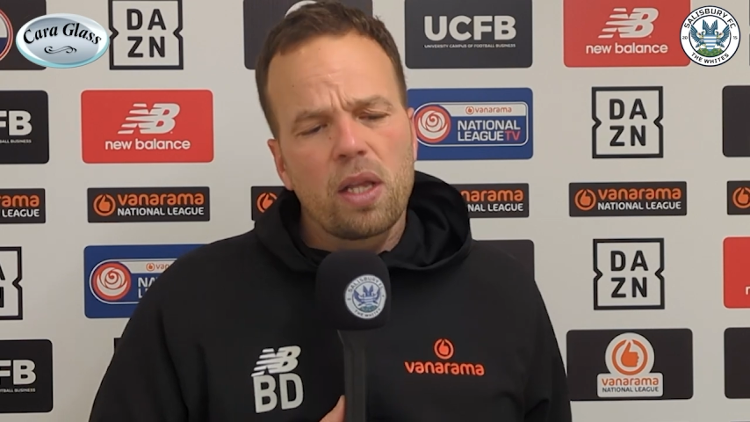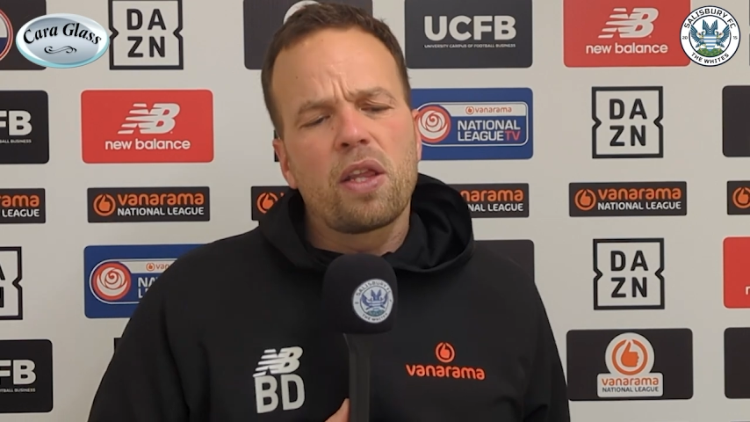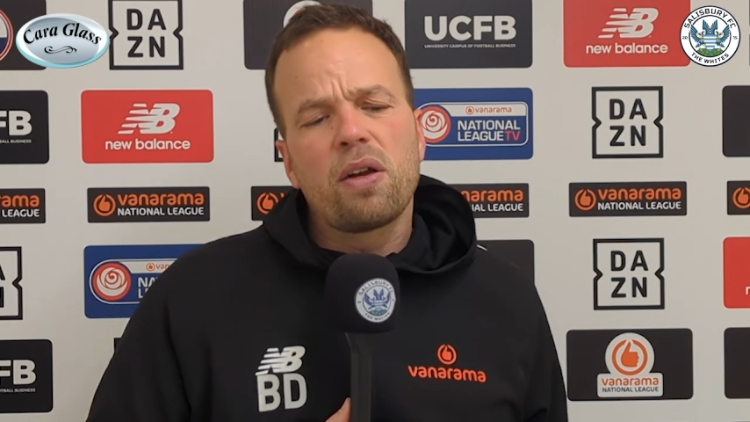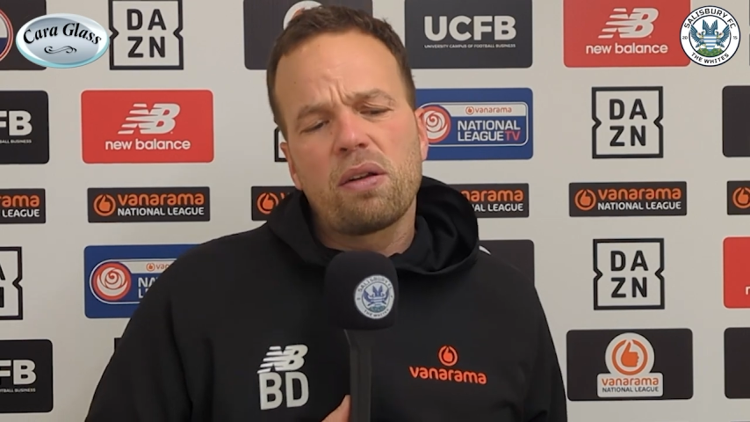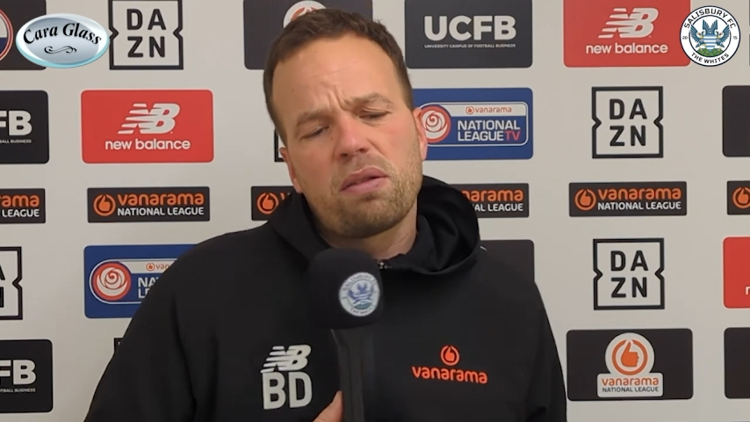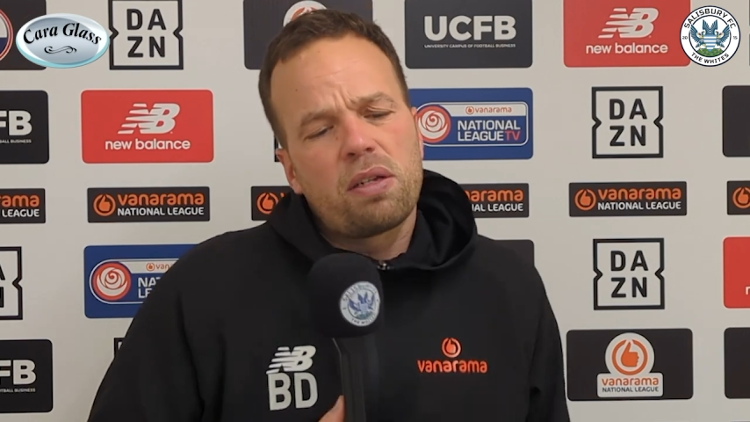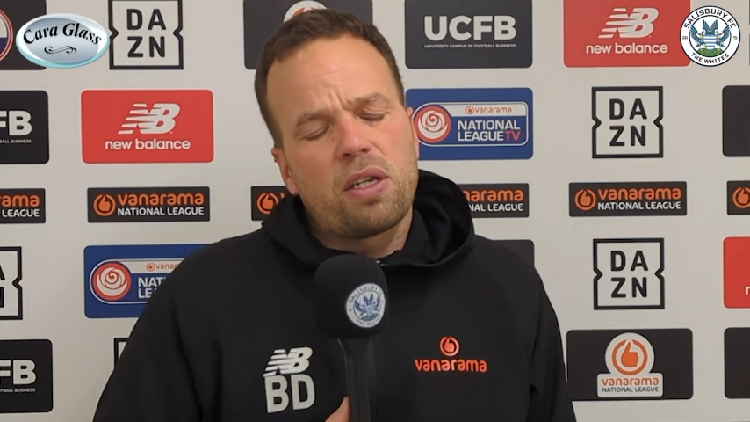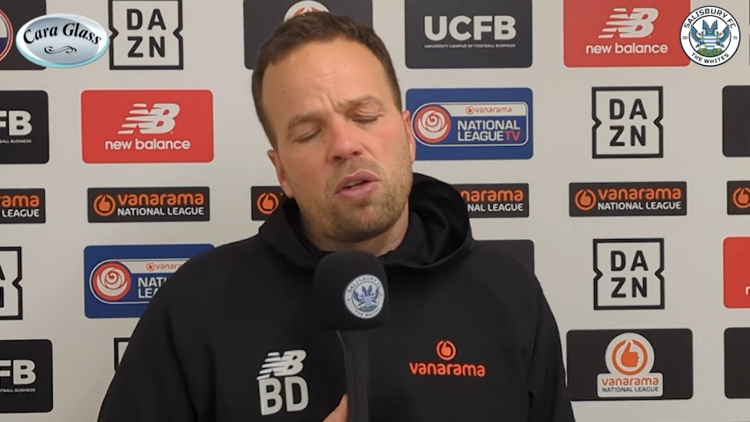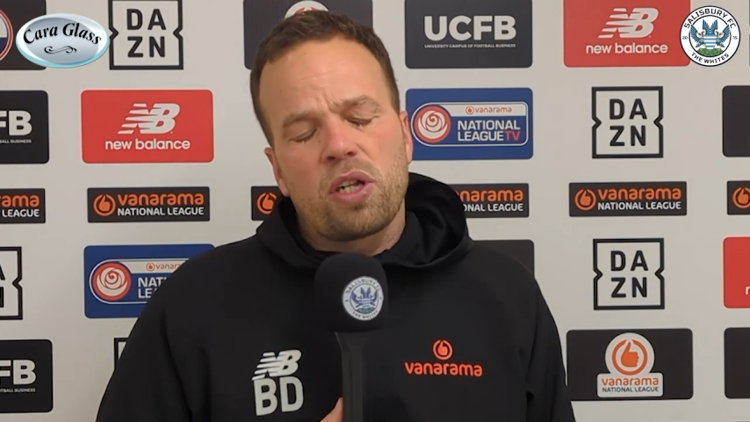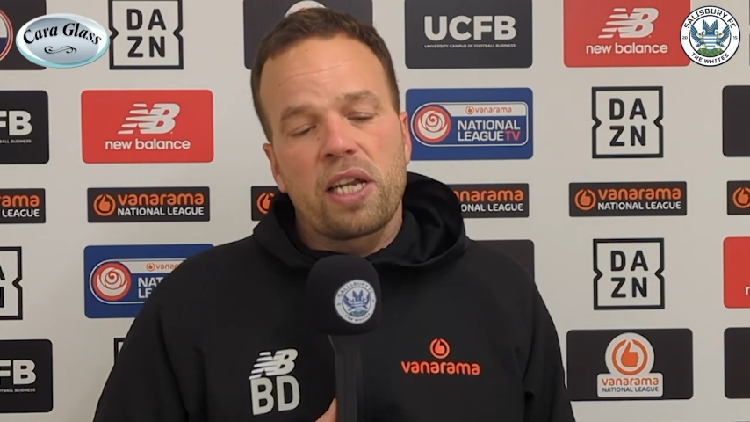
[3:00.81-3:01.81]
the
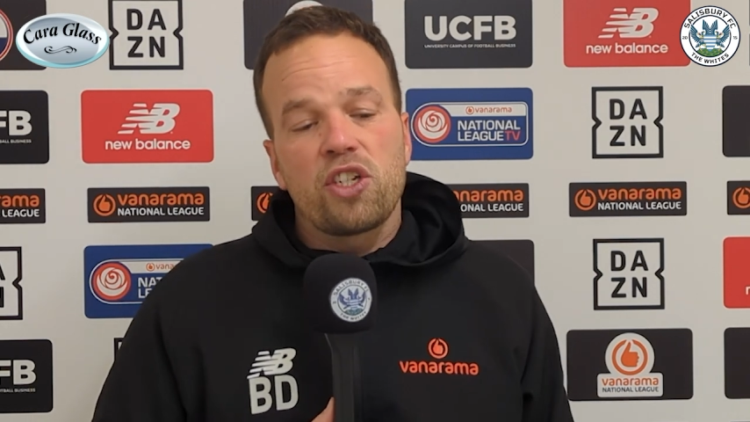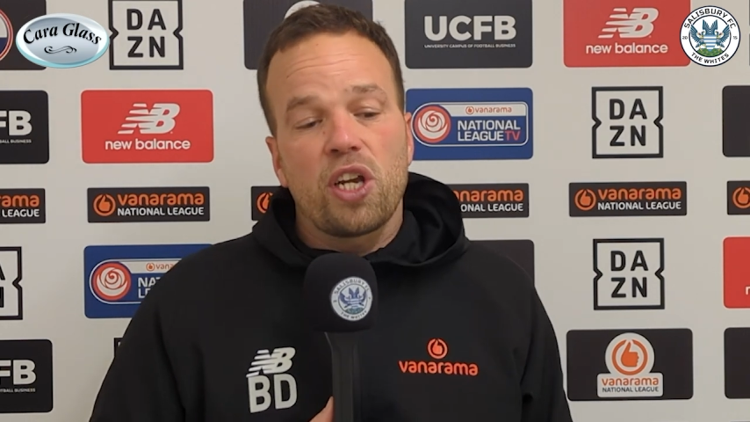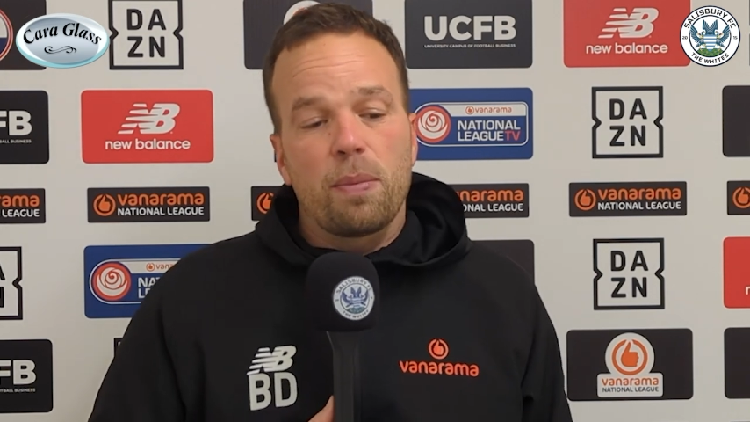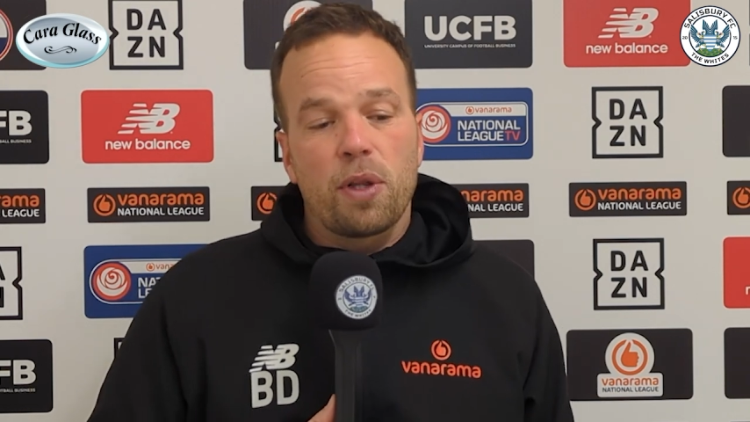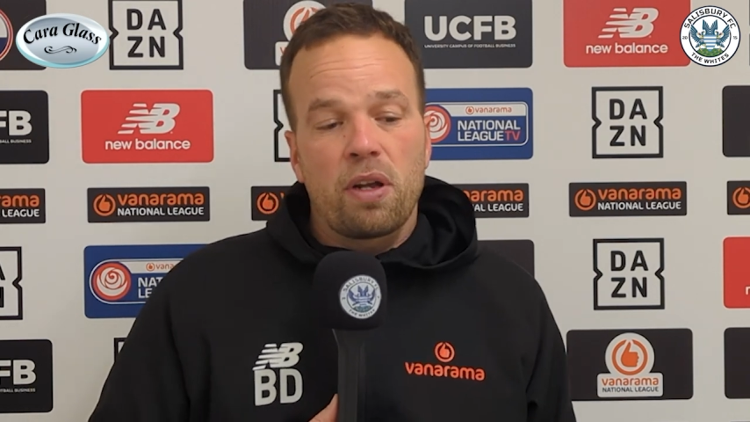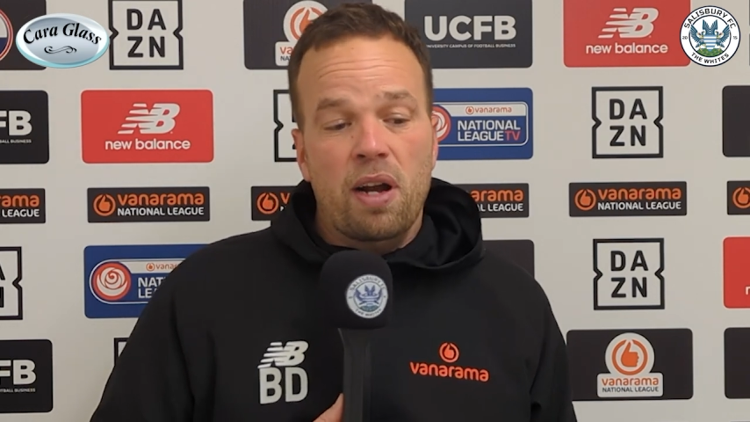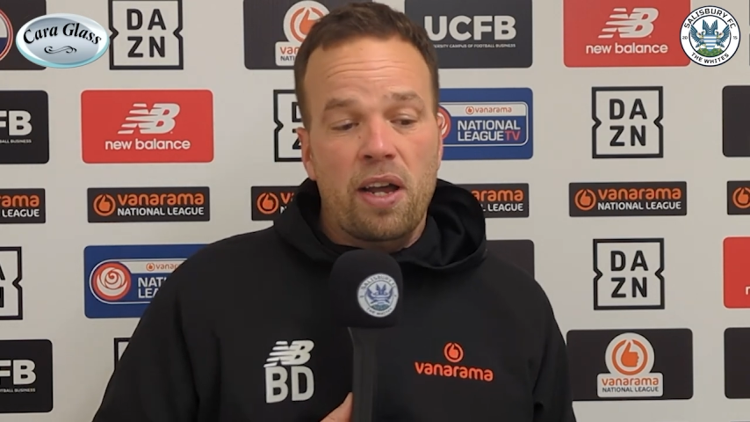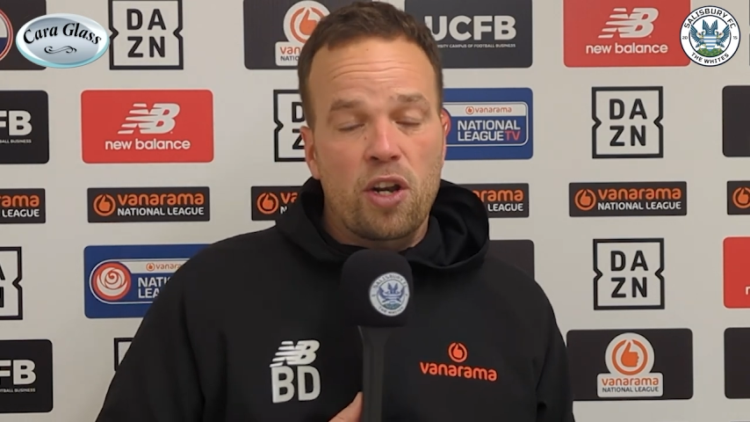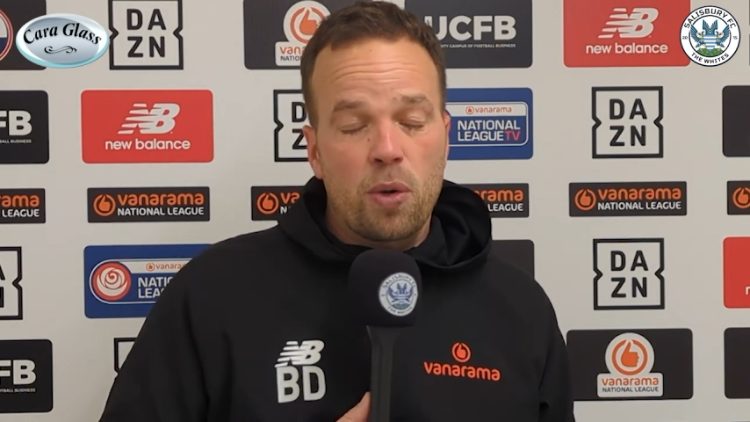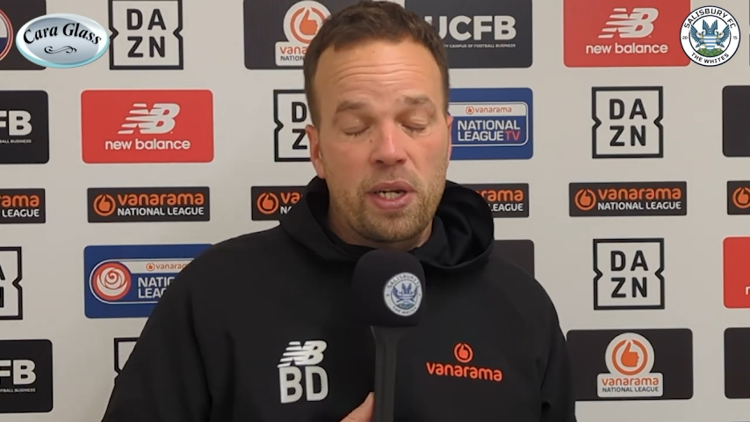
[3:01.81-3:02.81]
old cliche, but there
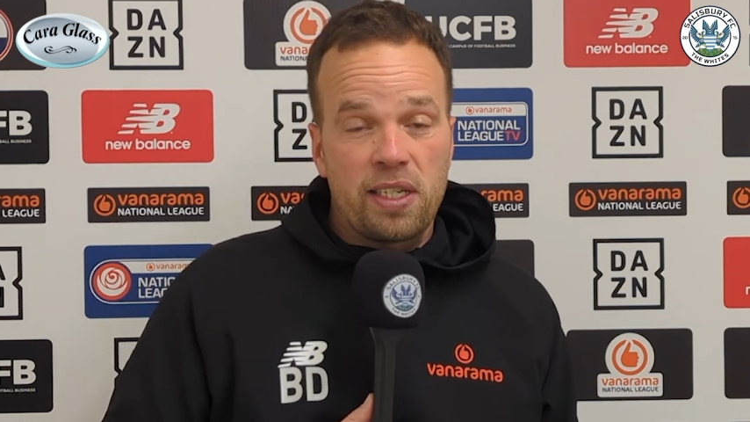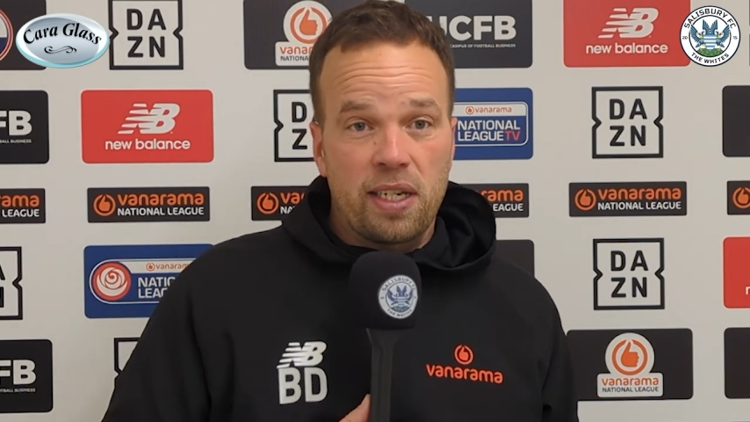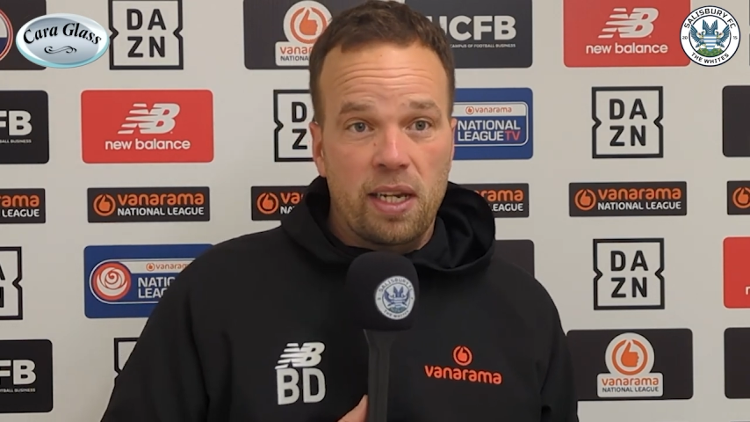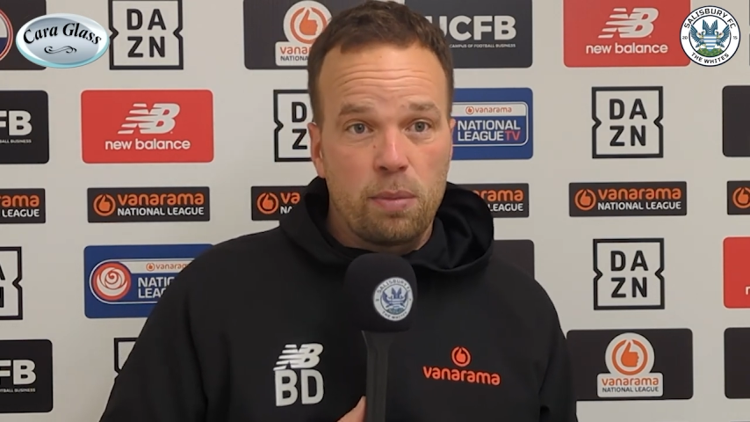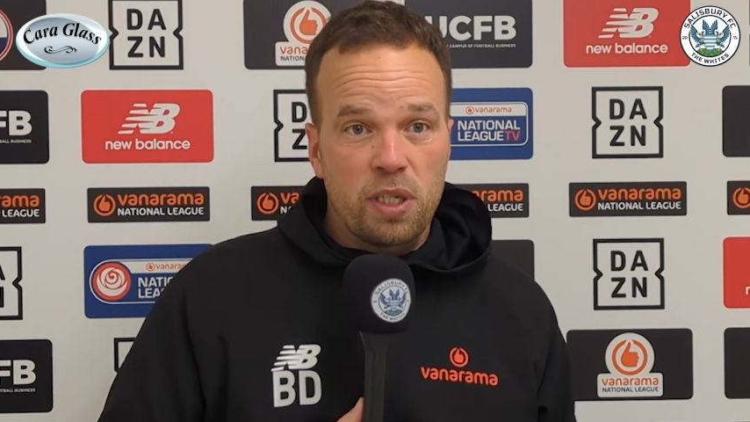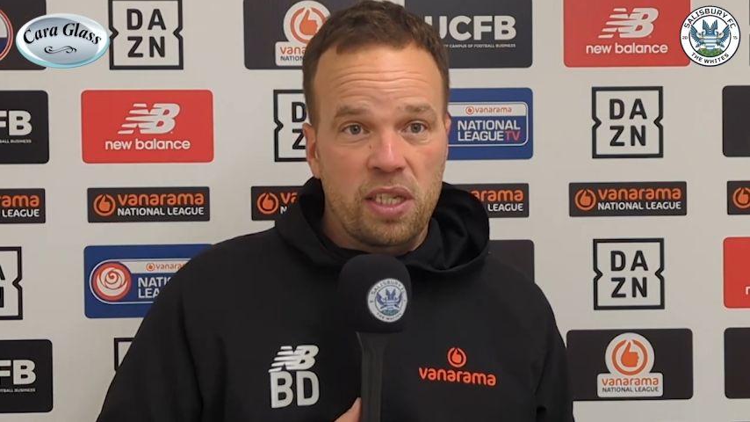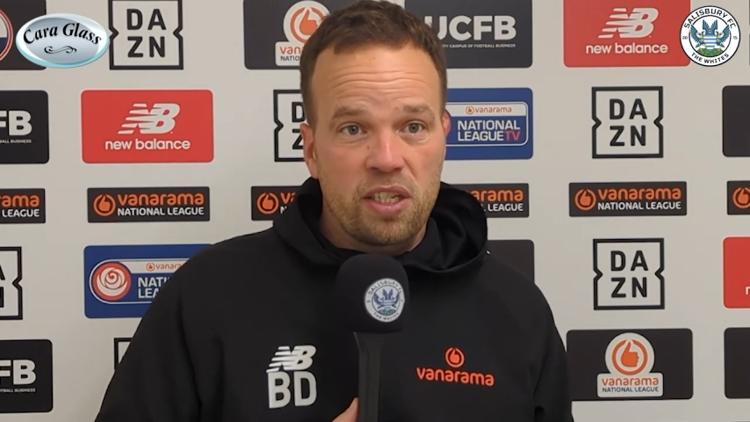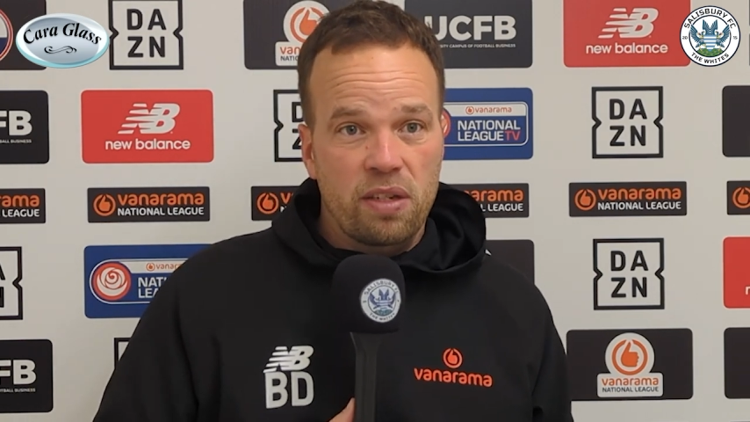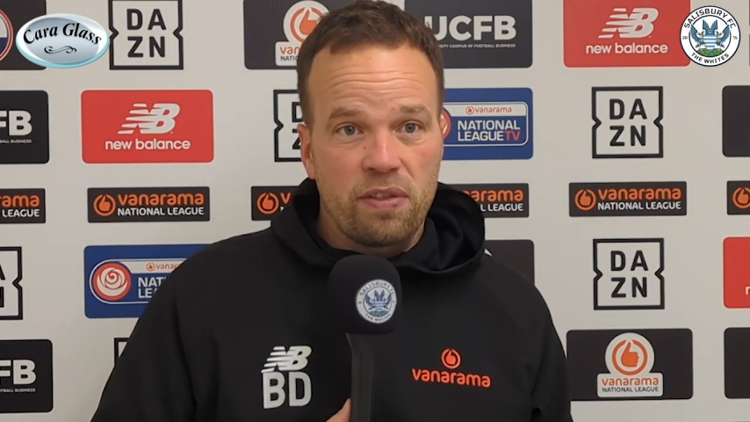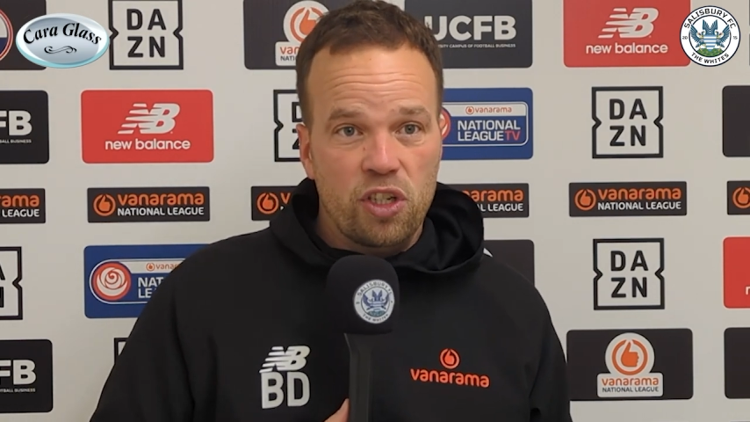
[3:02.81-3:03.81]
are no easy games in
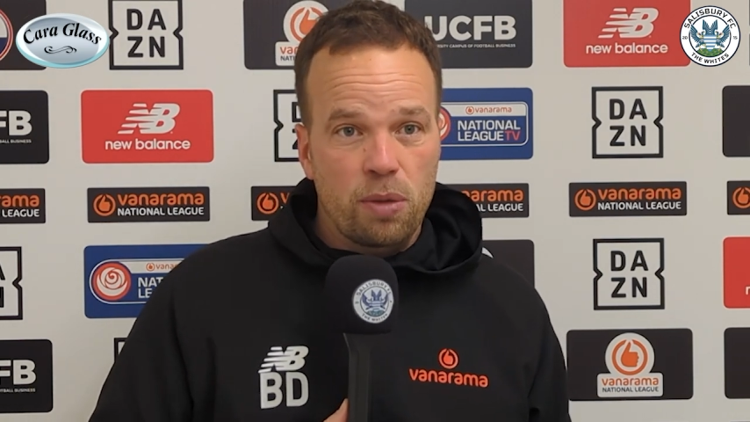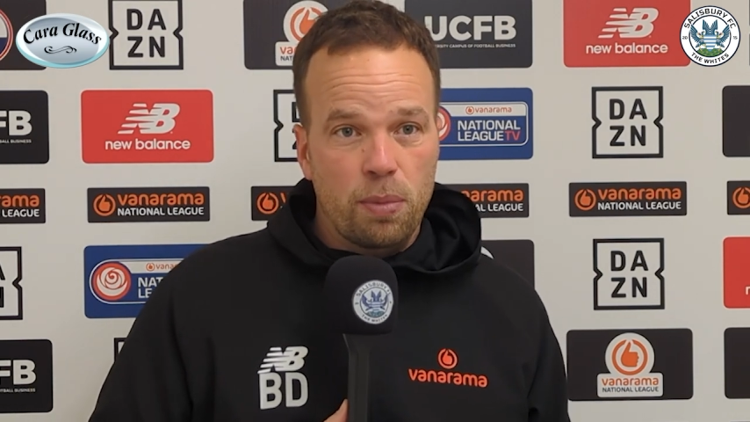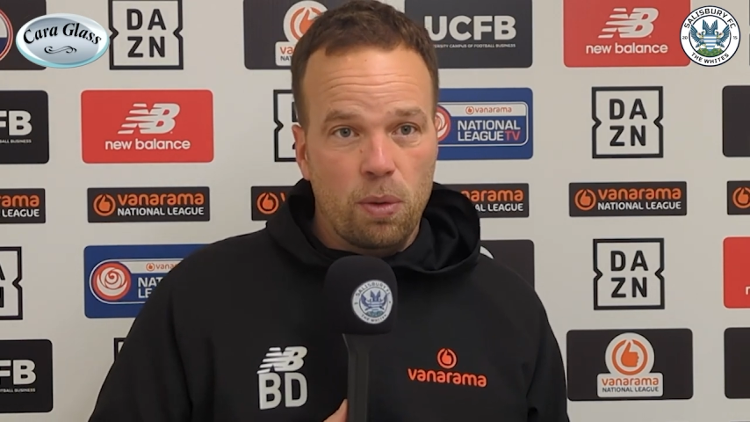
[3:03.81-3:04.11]
this division.